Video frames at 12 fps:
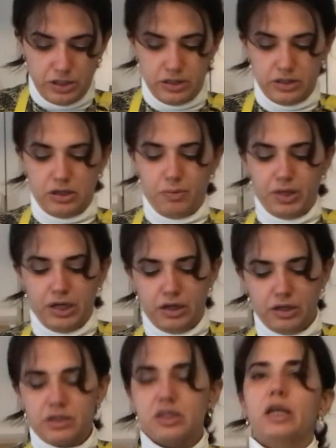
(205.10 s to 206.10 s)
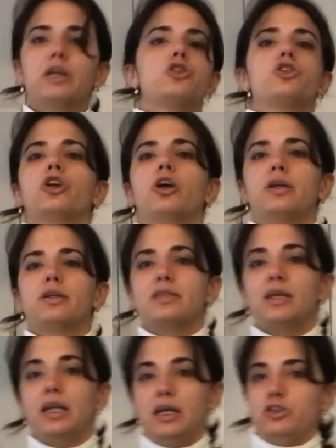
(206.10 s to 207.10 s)
something sinister is
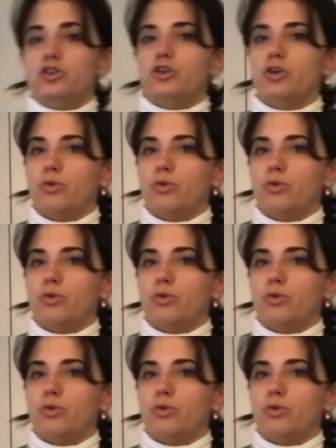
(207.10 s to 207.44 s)
siniestro,